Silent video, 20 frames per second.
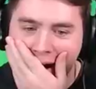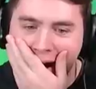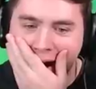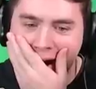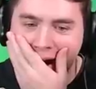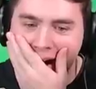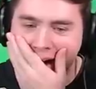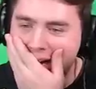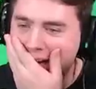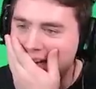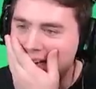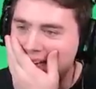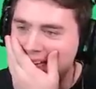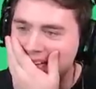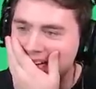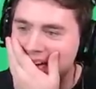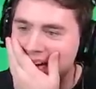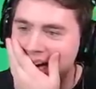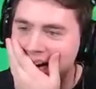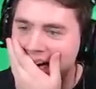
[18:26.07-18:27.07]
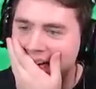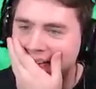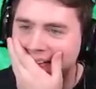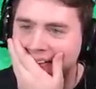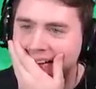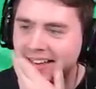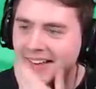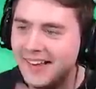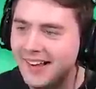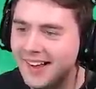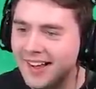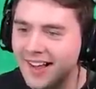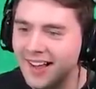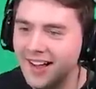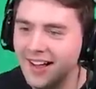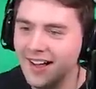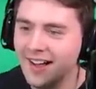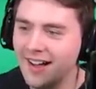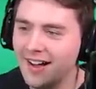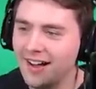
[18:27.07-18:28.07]
Oh no!
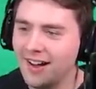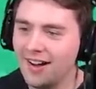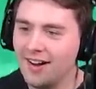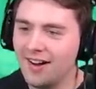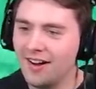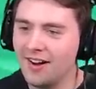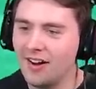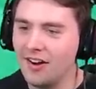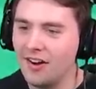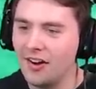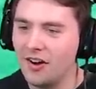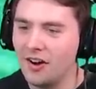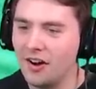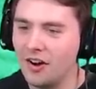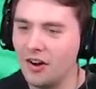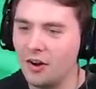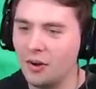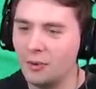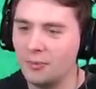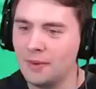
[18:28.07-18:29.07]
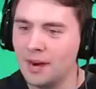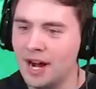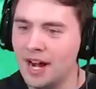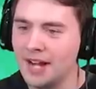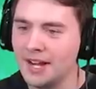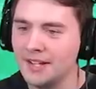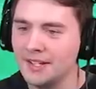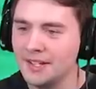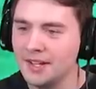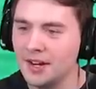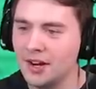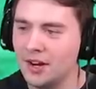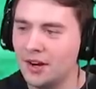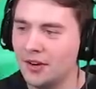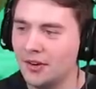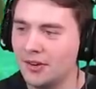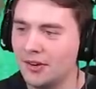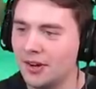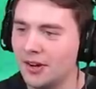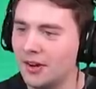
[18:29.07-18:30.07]
Oh my
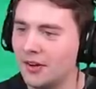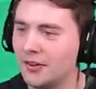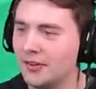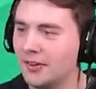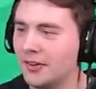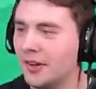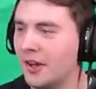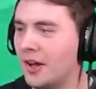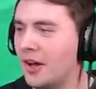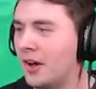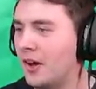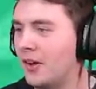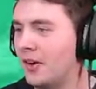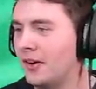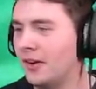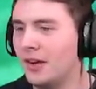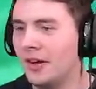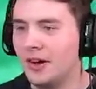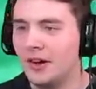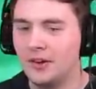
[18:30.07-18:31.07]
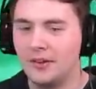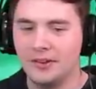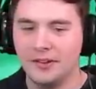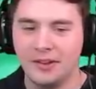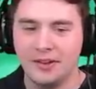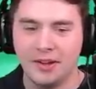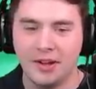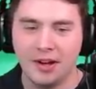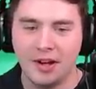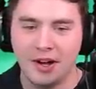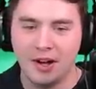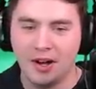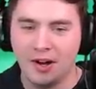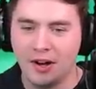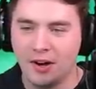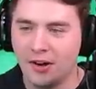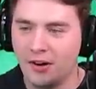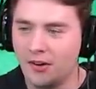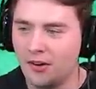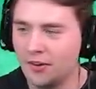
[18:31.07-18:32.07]
no no no no
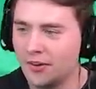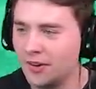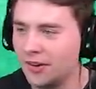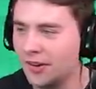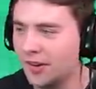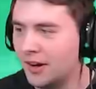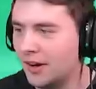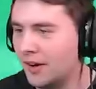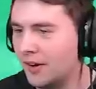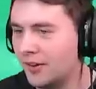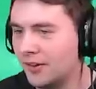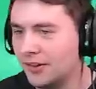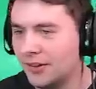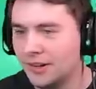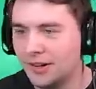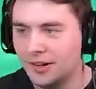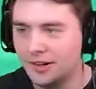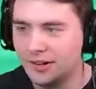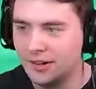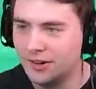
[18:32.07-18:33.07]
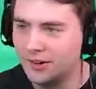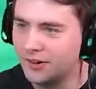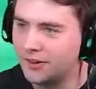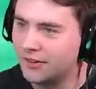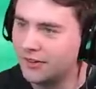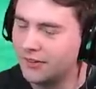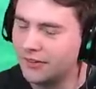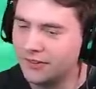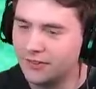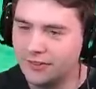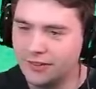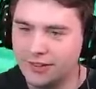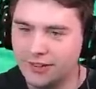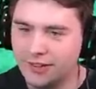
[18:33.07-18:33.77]
no no no!